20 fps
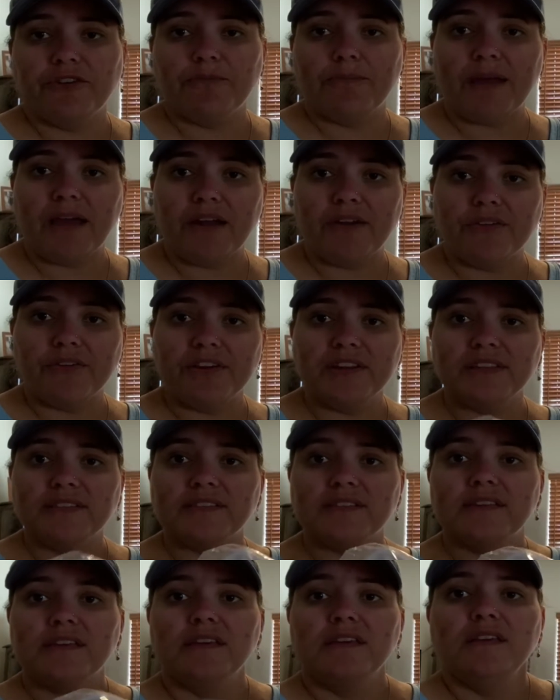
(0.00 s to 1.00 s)
batteries,
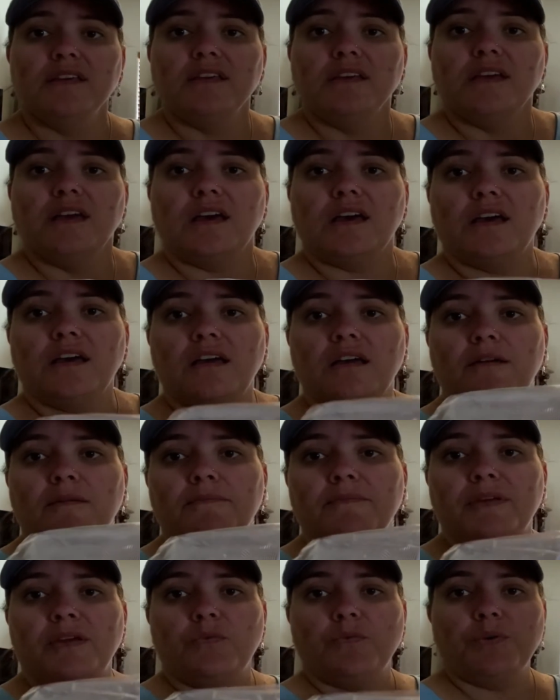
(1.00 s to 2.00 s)

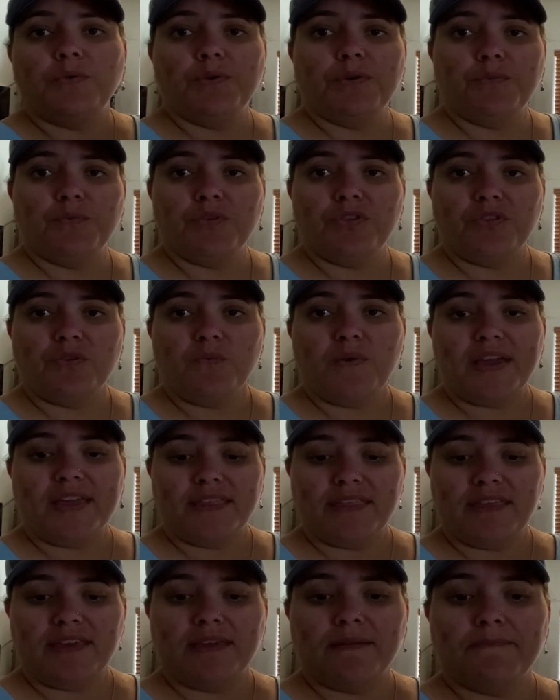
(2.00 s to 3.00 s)
and we went with the white
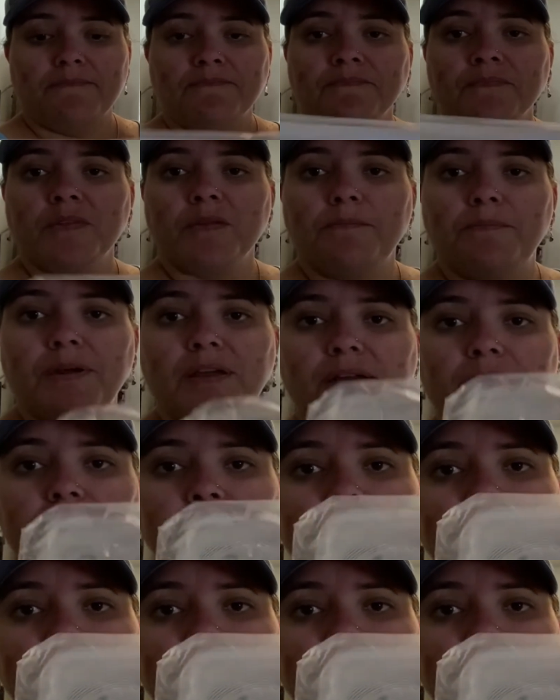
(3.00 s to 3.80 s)
theme, but